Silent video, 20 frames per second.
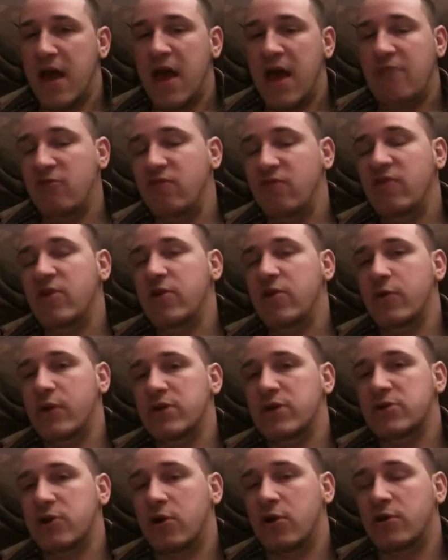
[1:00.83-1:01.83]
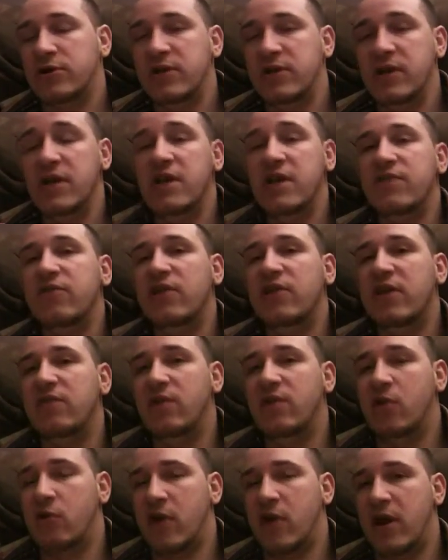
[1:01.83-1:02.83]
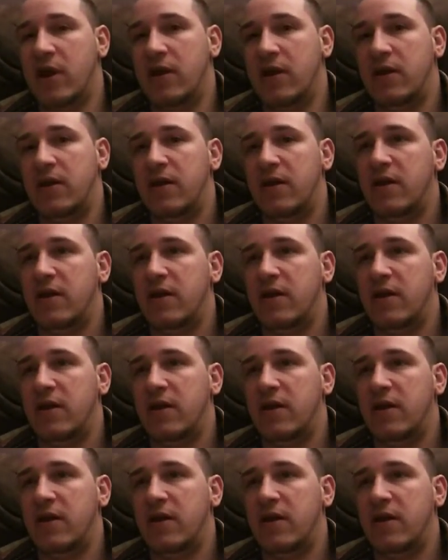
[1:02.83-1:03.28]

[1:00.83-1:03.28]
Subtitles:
Every video I saw didn't even give it credit.